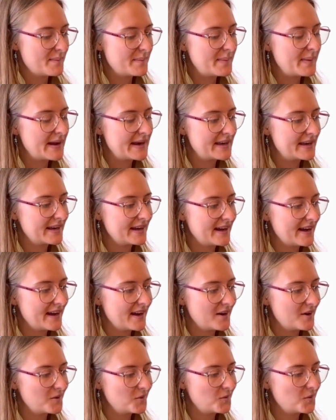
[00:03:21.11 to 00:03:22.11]
But
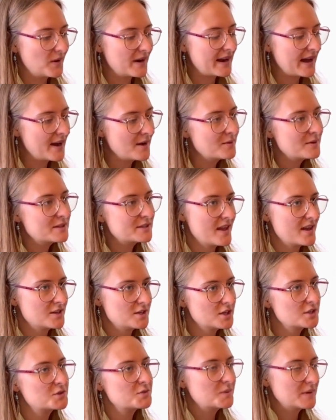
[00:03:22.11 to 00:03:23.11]
what I was
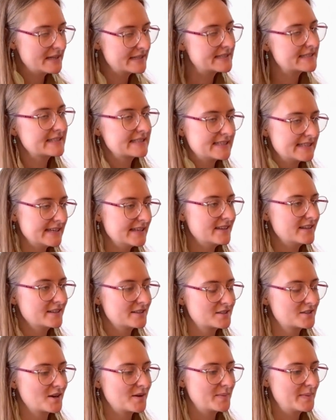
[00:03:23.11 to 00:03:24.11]
just recently, this
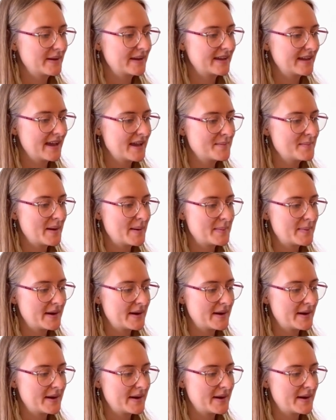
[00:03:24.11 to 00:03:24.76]
topic came up,